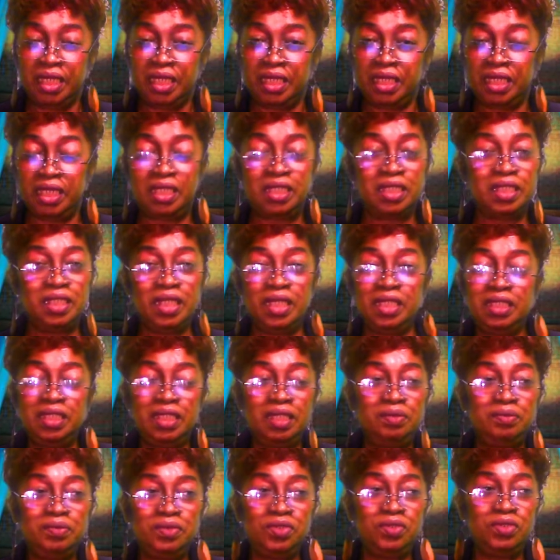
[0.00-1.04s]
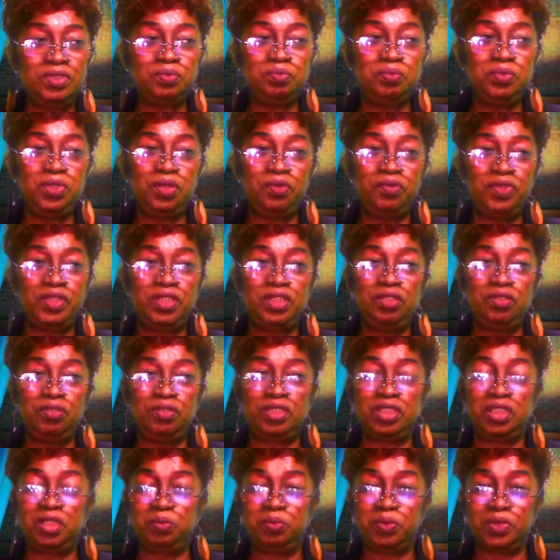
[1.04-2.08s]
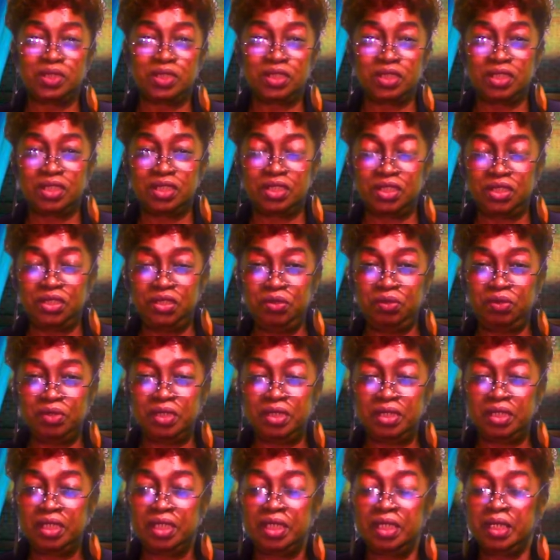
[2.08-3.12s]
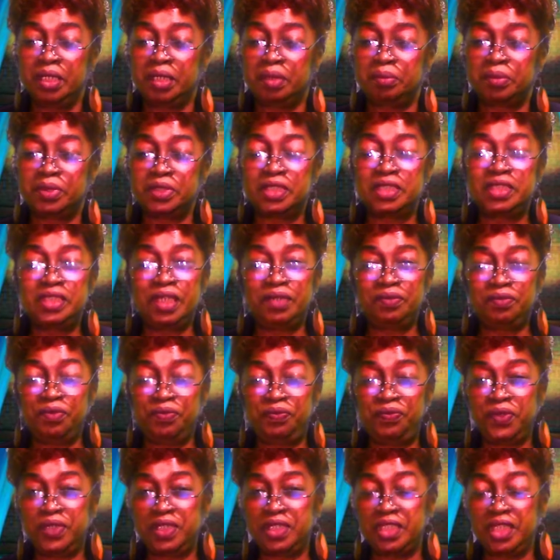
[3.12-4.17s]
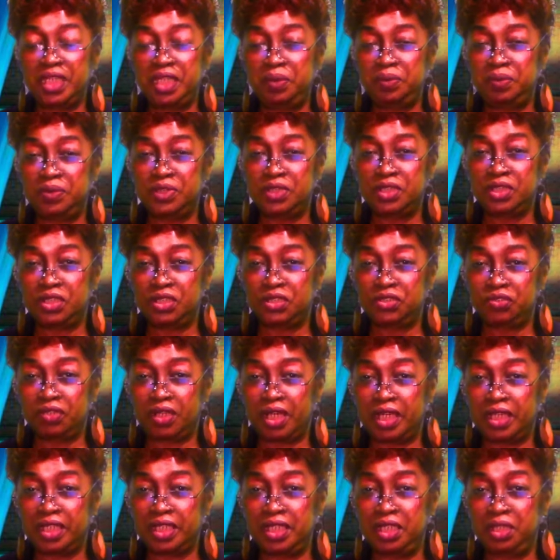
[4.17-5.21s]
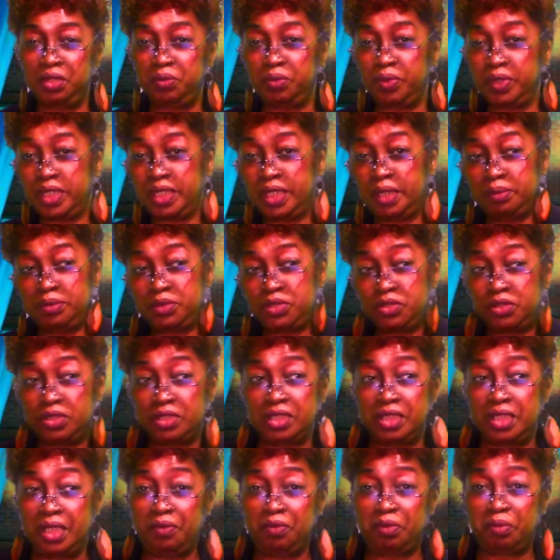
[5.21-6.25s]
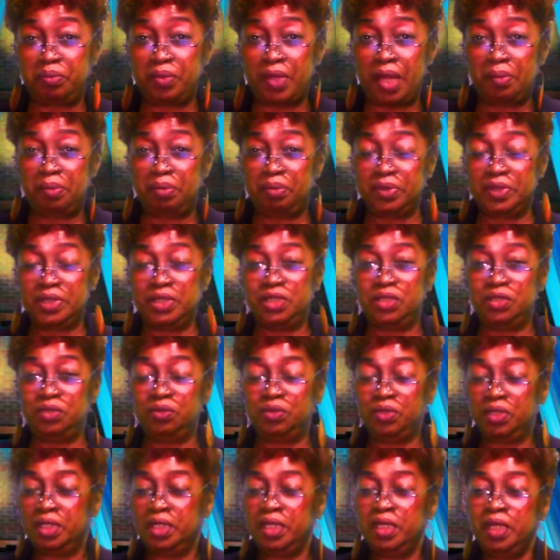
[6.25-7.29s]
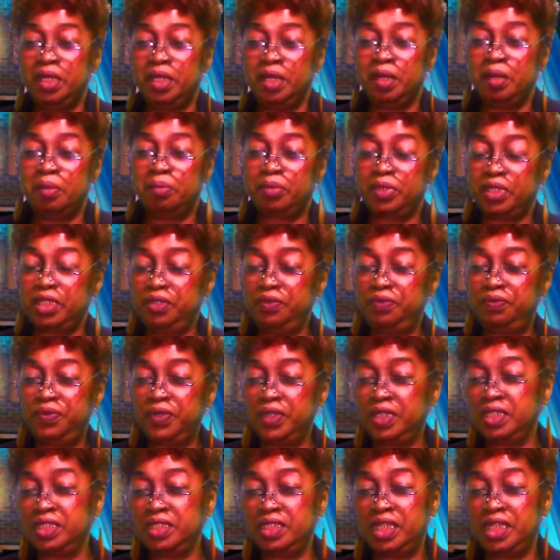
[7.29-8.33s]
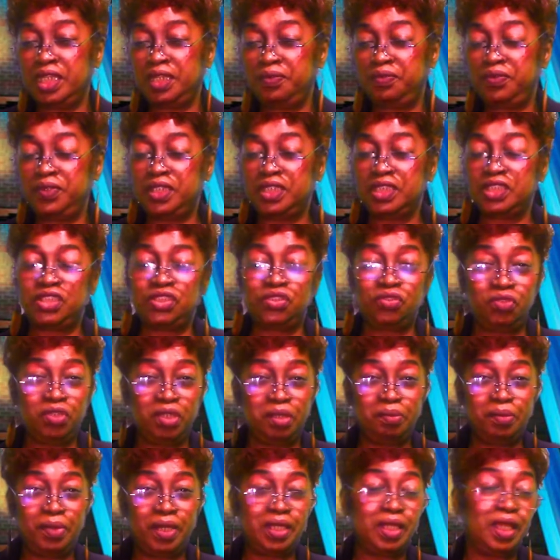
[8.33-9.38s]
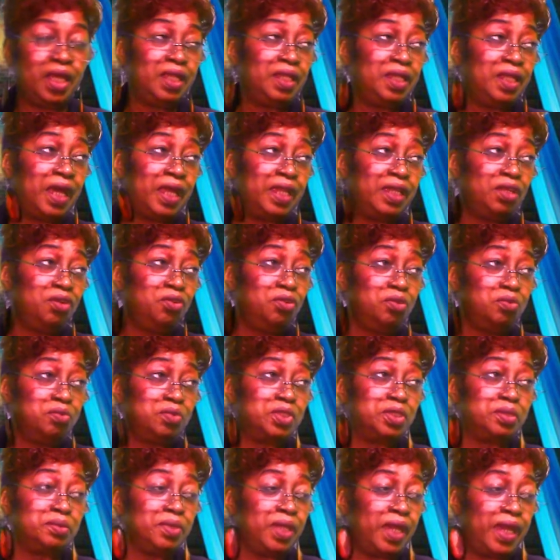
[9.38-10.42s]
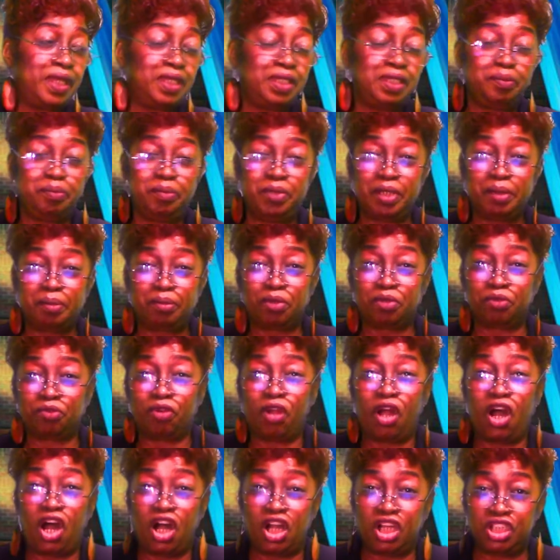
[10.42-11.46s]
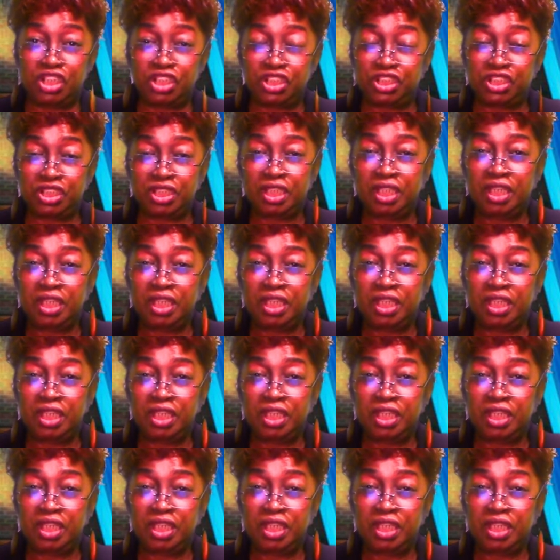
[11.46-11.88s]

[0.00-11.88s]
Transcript: He could not, of course, we already knew that he wasn't going to do it. But the devil figured that he was going to try it anyway. And I'm sure the devil probably knew. But he figured that if he could show him, and I know it was, had to have been a mirage.